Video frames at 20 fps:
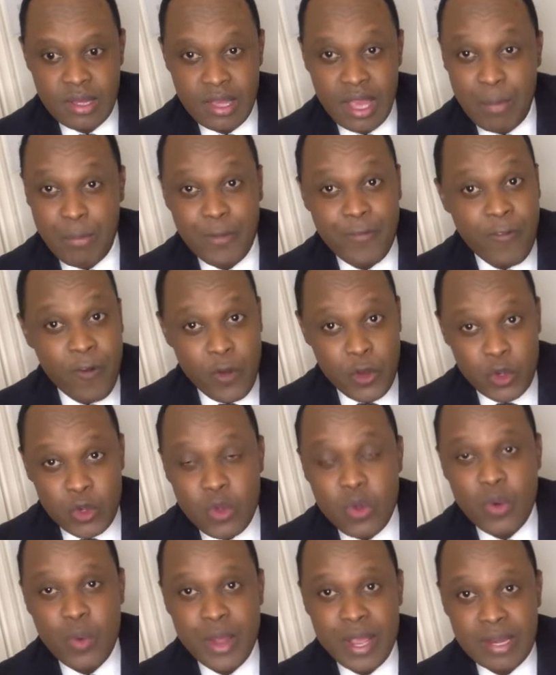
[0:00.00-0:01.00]
And before you
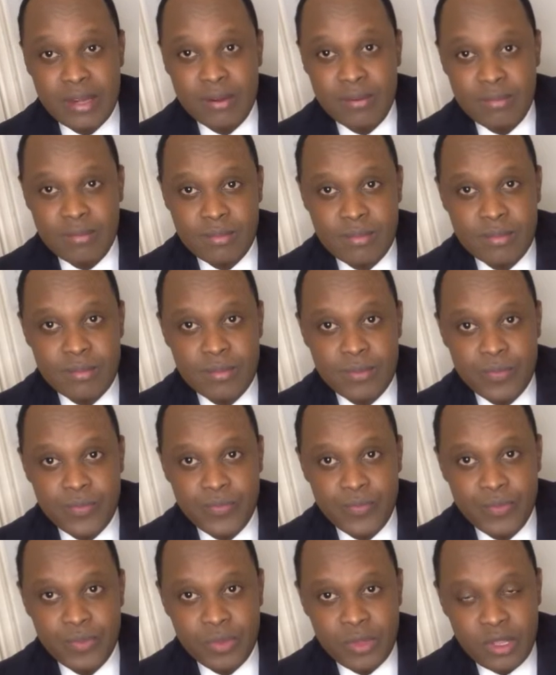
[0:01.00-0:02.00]
knew it,
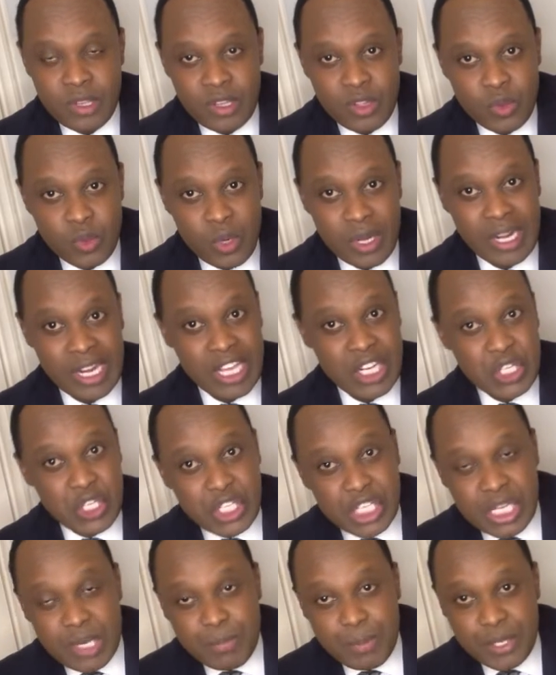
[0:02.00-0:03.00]
the
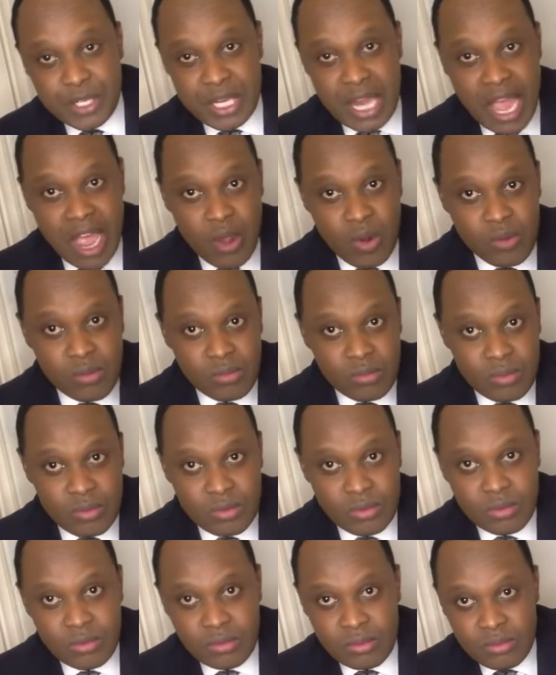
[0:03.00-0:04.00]
relationship is now
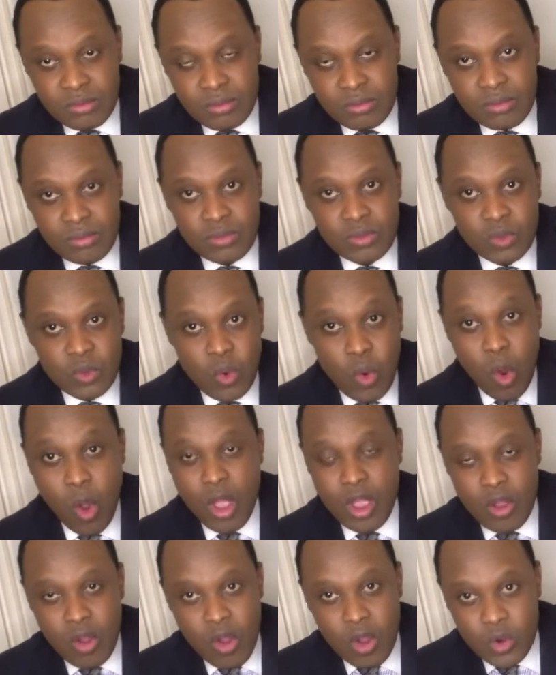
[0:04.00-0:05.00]

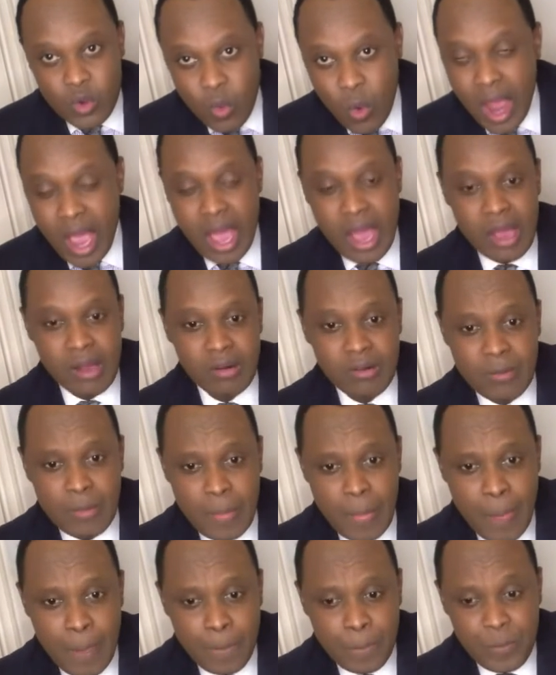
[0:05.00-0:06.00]
going on well,
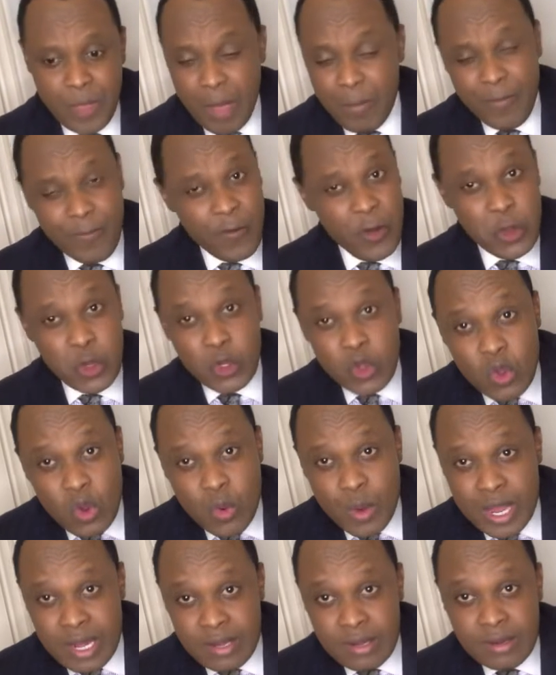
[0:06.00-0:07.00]
and before you
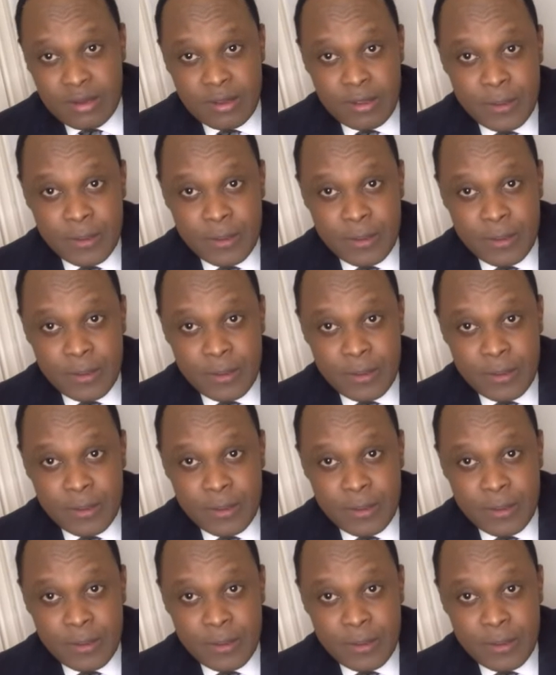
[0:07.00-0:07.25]
knew it,